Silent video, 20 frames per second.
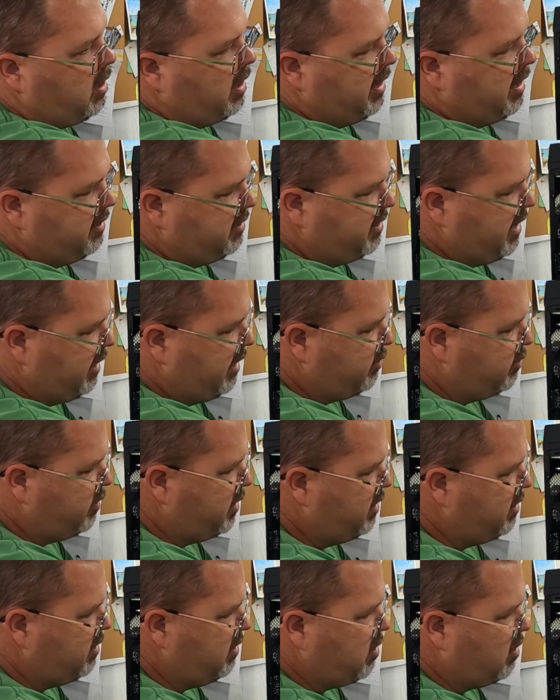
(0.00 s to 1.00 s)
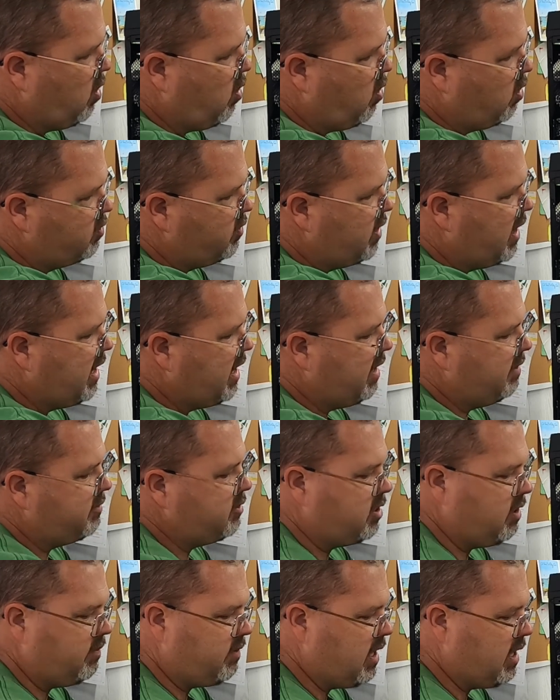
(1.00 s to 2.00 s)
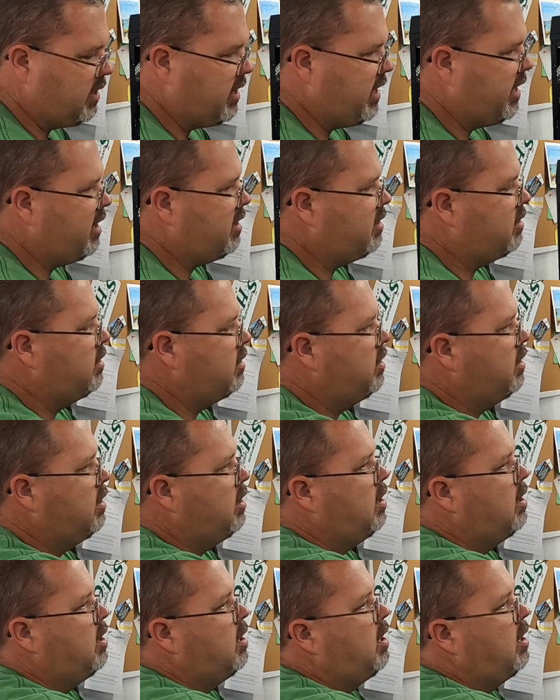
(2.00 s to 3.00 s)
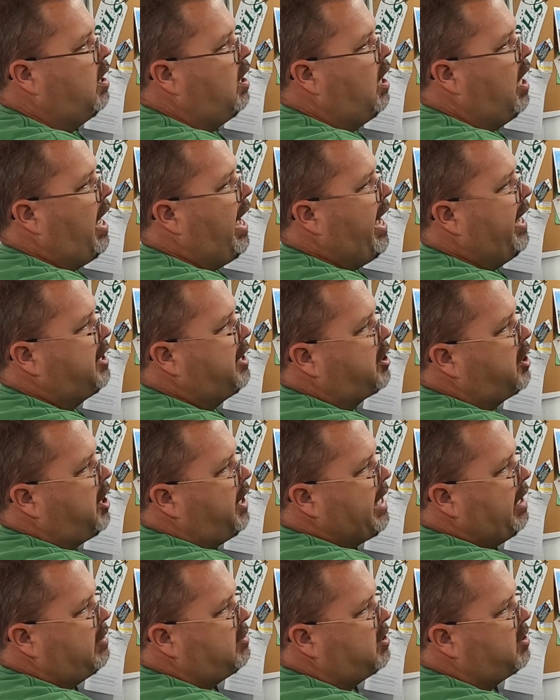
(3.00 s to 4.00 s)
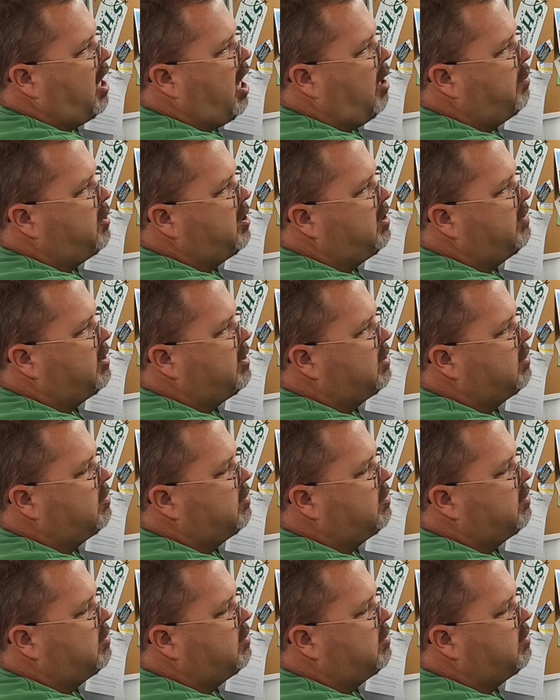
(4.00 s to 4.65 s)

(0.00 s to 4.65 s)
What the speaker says: accessories and the hard drive, stuff like that. I had to cut out the top of it